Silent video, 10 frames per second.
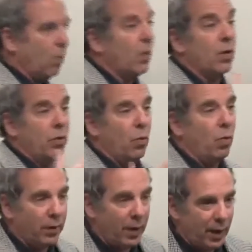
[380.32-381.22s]
or the
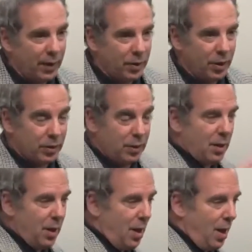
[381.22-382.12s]
one that I just
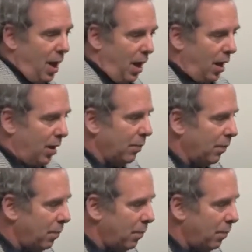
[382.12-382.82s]
uh,